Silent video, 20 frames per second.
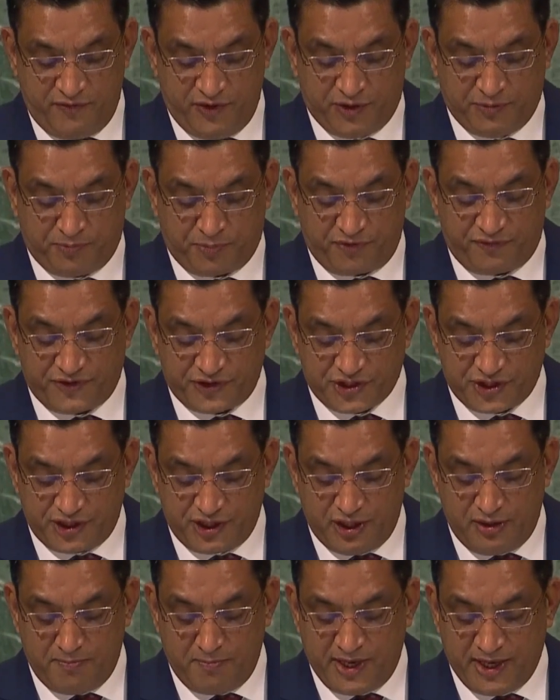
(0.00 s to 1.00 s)
with
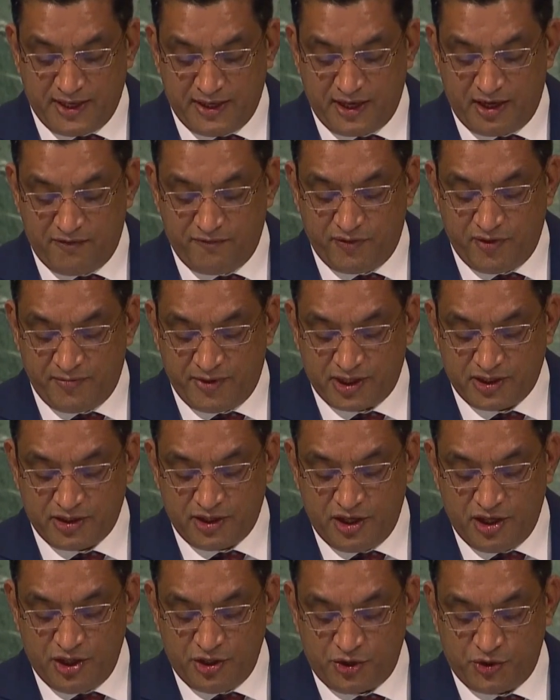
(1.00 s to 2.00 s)
professional men and women
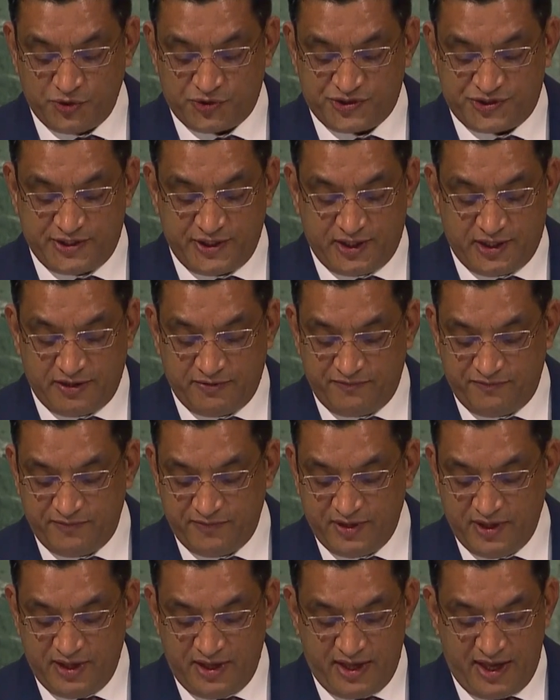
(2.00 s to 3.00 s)
to serve
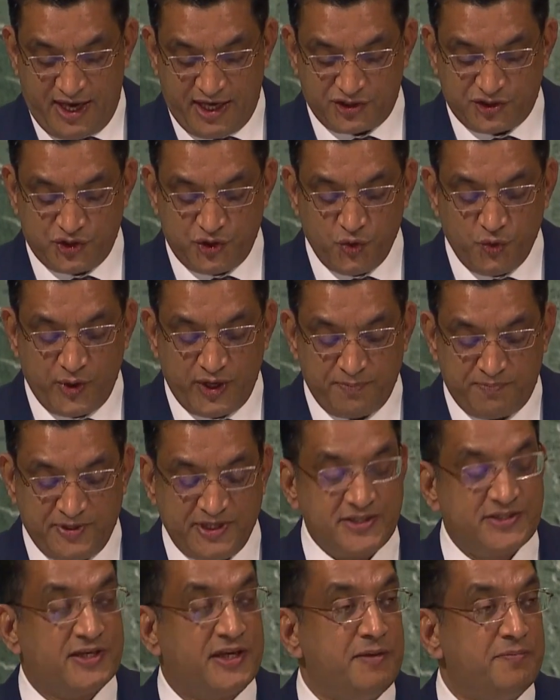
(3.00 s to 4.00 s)
as UN
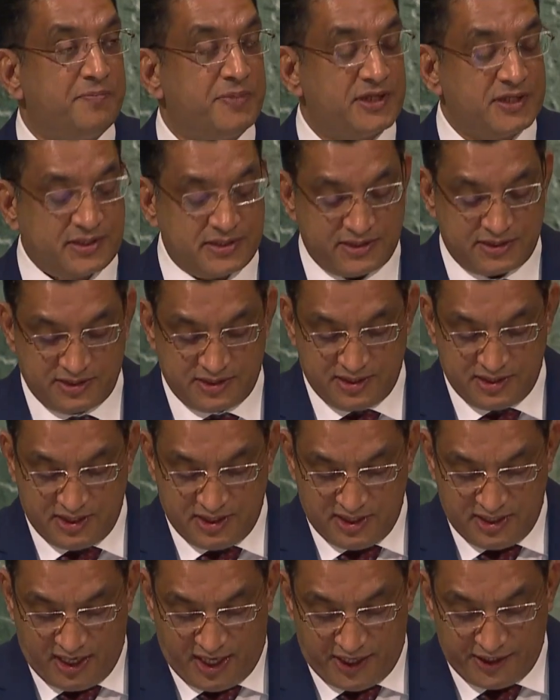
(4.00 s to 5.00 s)
peacekeepers.
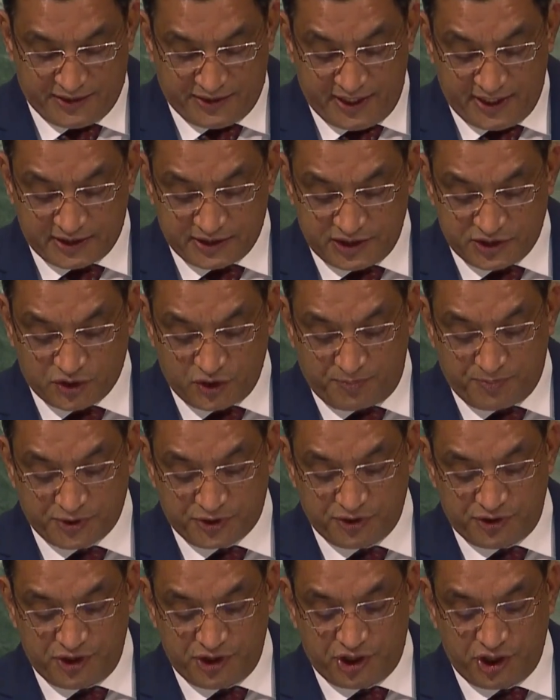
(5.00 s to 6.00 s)
I take this
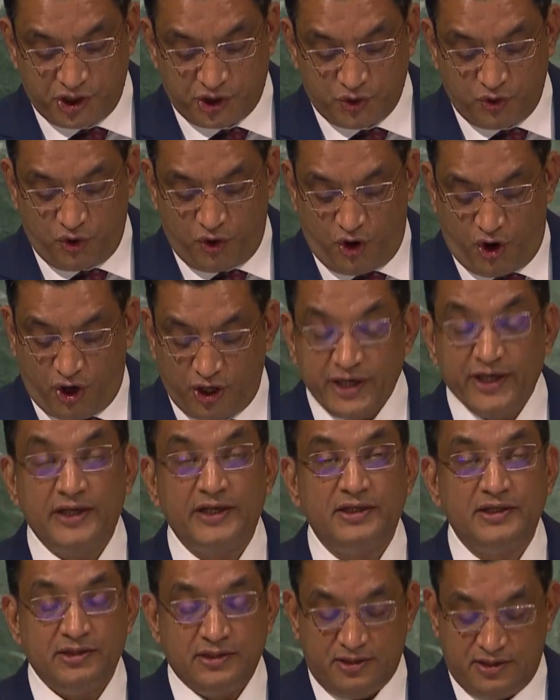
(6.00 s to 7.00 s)
opportunity to
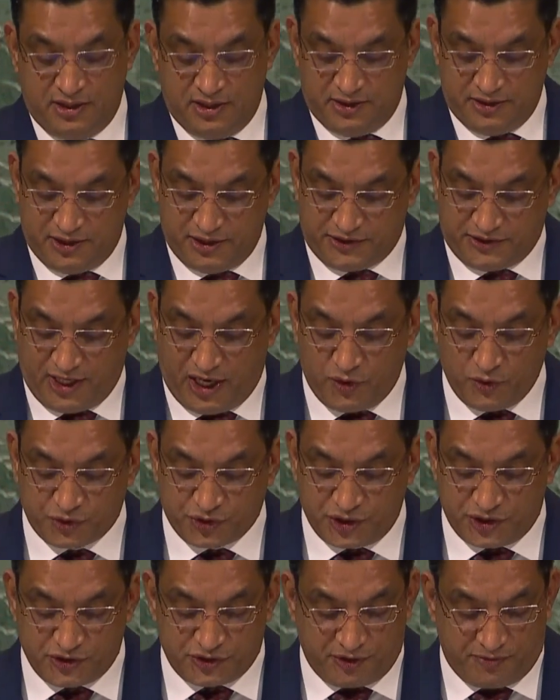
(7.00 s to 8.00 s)
honor the
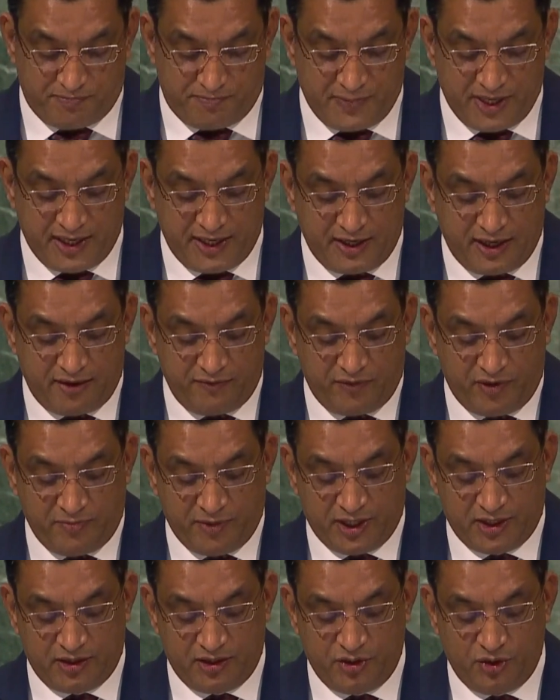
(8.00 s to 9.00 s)
thousands of men and
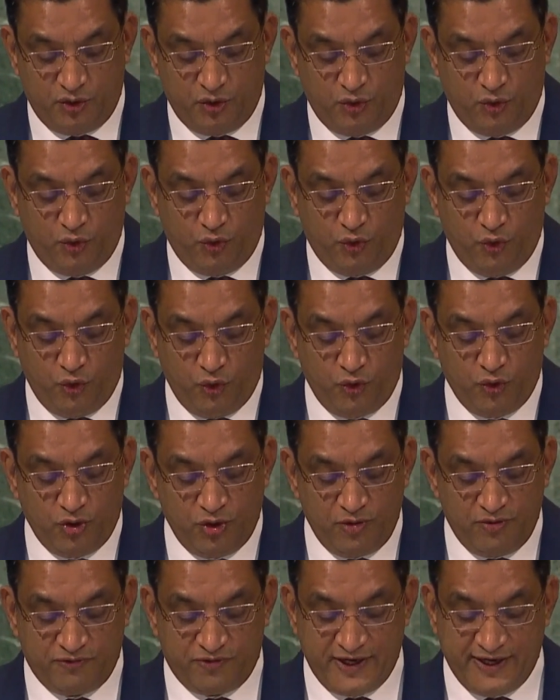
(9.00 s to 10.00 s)
women who,
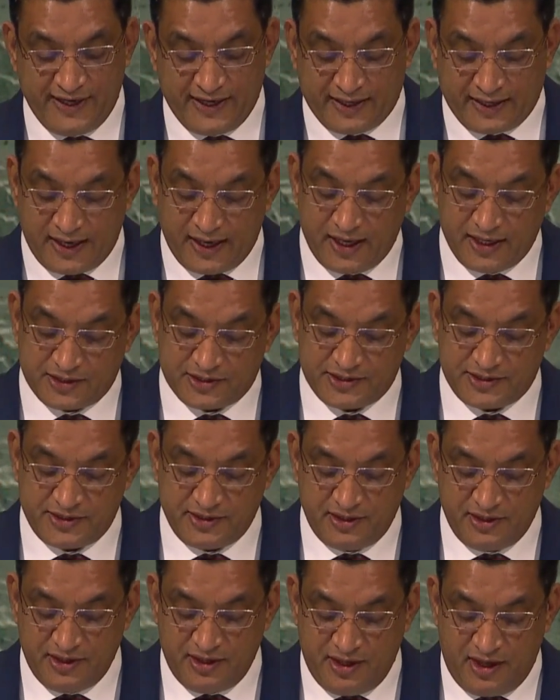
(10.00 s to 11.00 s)
for decades,
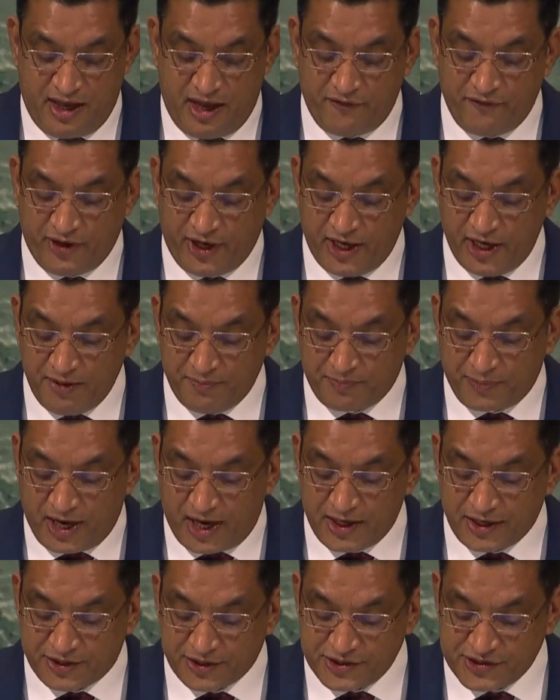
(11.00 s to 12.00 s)
have helped
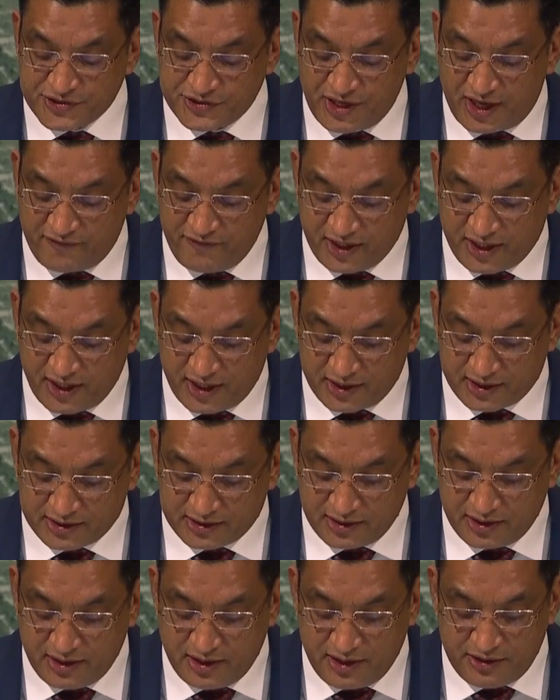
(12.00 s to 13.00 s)
countries navigate
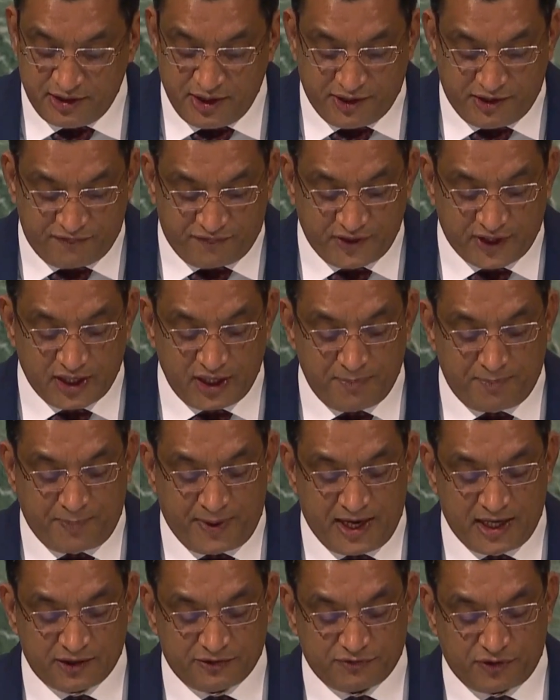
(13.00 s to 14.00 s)
the difficult
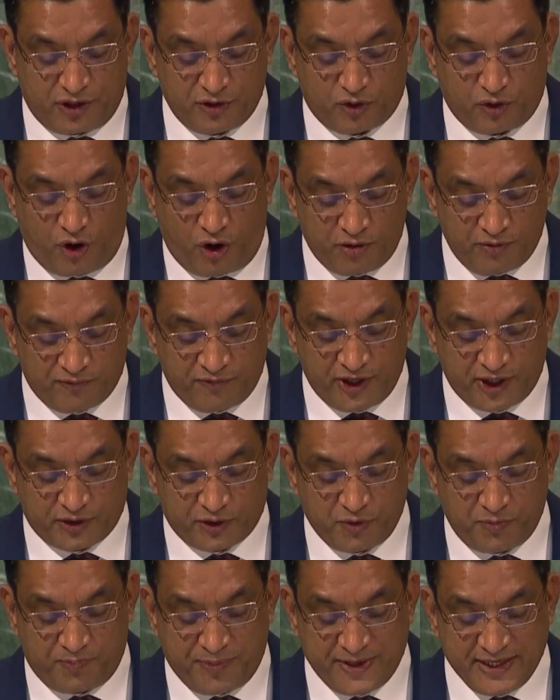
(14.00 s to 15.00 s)
path from
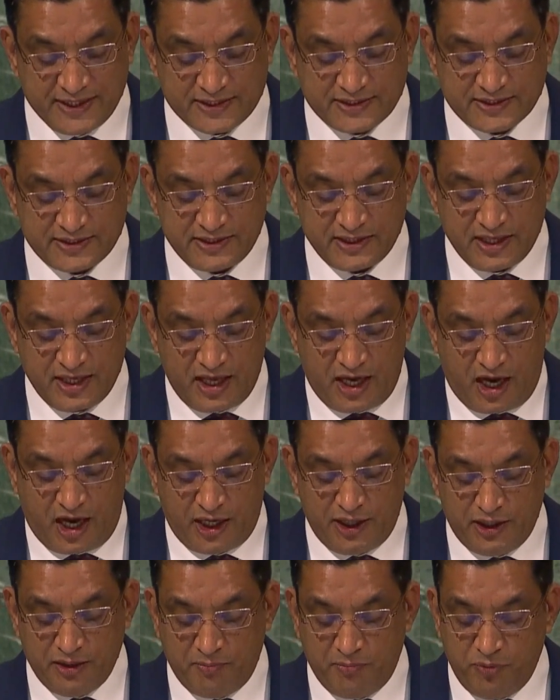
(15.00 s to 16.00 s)
conflict to peace
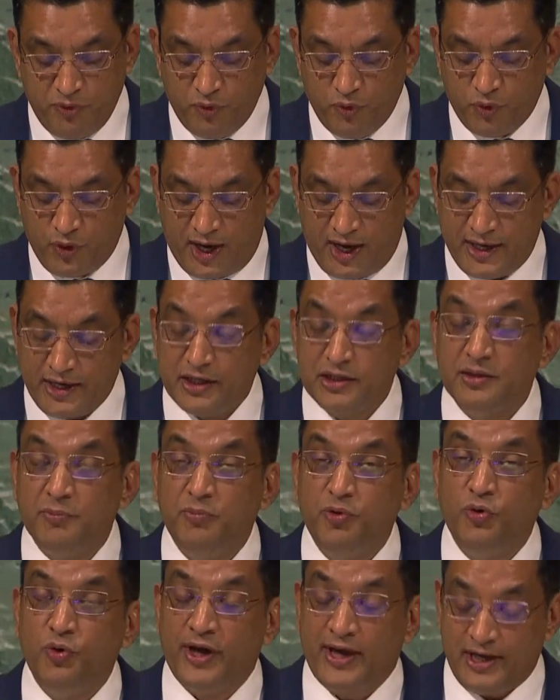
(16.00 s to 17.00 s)
under, blue, under the
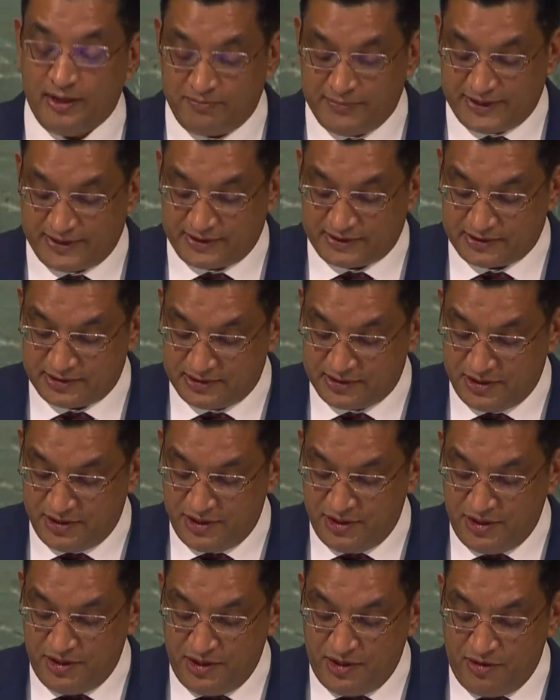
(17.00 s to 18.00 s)
blue helmet.
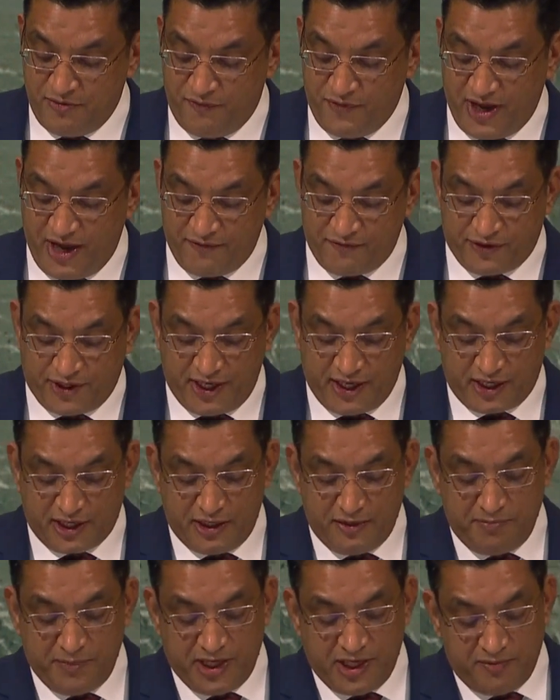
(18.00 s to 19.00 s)
We have
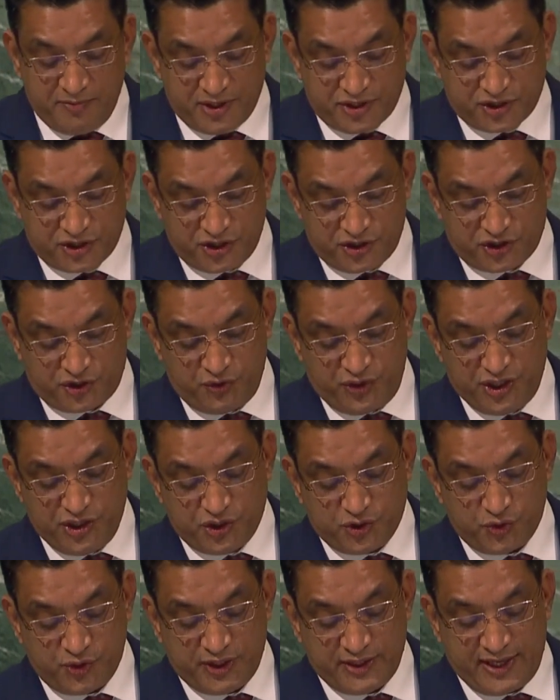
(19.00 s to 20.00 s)
taken many measures to
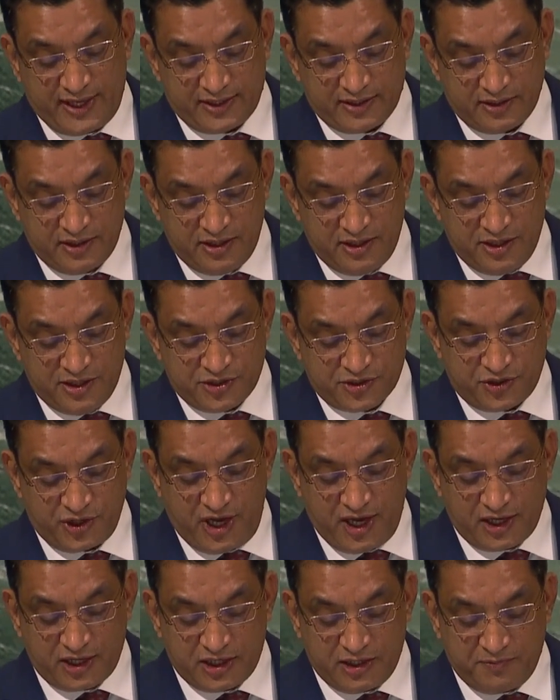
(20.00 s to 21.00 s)
ensure that Sri
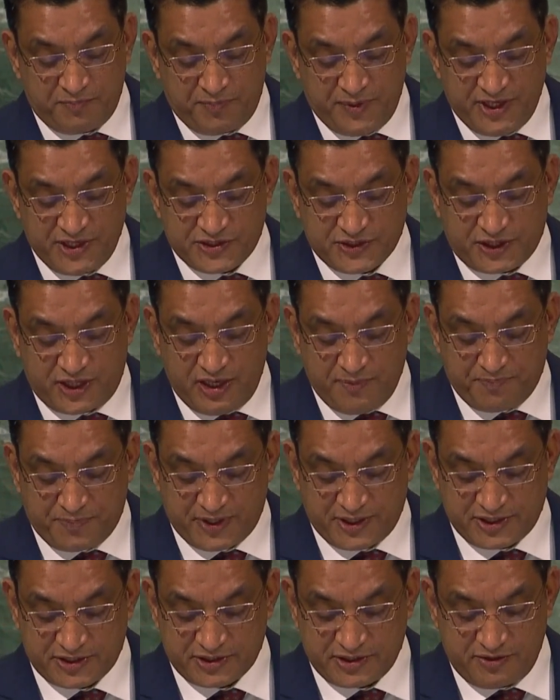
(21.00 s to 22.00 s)
Lankan
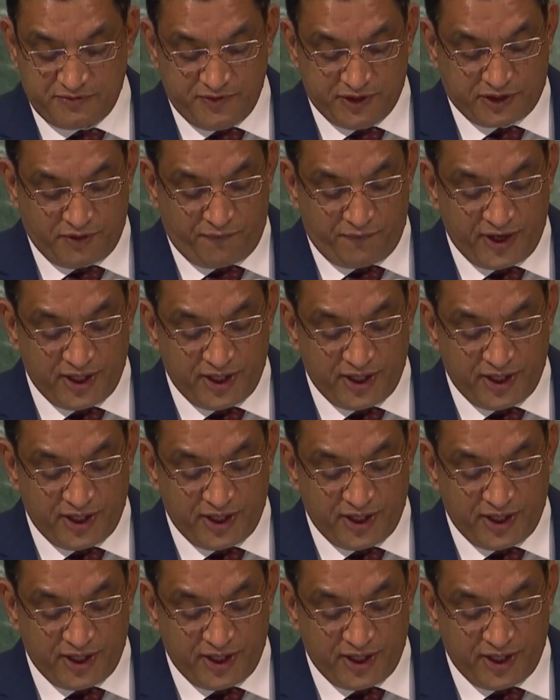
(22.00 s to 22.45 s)
peacekeepers with a